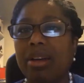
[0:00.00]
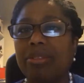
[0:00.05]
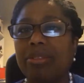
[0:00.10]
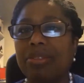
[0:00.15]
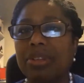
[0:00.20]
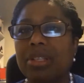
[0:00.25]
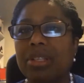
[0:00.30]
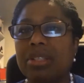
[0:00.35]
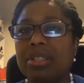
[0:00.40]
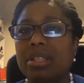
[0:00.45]

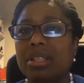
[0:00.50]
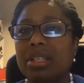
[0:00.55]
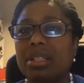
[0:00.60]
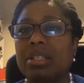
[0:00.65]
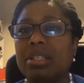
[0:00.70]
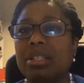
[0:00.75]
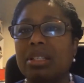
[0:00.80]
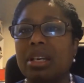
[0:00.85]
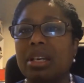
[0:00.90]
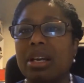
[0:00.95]
is
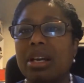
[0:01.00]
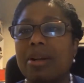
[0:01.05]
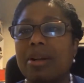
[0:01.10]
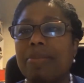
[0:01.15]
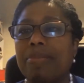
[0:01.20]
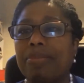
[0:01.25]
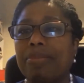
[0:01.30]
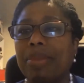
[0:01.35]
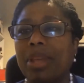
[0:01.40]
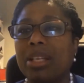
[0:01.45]
this,
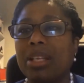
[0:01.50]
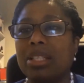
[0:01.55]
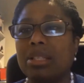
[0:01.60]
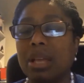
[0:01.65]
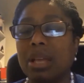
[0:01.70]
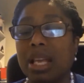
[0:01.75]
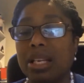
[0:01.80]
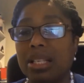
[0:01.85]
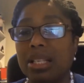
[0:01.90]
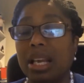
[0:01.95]
it
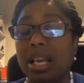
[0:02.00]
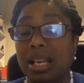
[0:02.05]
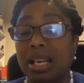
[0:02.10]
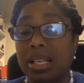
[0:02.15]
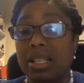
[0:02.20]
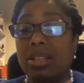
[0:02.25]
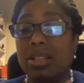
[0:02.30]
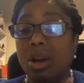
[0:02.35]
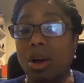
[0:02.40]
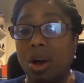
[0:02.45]

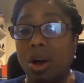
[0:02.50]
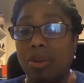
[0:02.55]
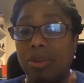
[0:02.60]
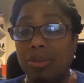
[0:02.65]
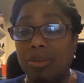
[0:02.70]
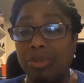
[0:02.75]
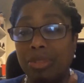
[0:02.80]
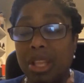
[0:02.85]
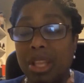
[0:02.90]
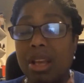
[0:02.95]
is
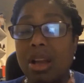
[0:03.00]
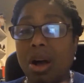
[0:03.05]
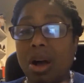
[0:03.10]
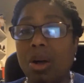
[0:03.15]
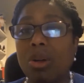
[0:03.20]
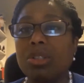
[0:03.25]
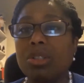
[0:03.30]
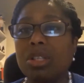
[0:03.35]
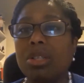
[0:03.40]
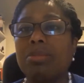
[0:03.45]
the
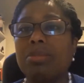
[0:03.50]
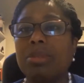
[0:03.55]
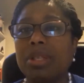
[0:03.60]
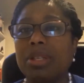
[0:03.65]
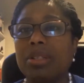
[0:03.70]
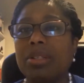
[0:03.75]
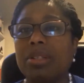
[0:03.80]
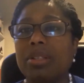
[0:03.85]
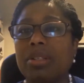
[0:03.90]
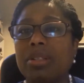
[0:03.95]

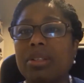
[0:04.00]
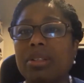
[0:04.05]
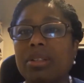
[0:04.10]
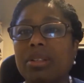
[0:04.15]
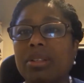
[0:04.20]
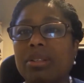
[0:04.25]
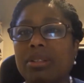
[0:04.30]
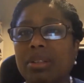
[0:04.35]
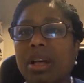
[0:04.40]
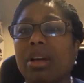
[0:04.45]
ultimate
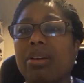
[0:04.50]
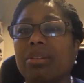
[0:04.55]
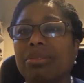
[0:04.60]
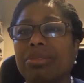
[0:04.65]
love.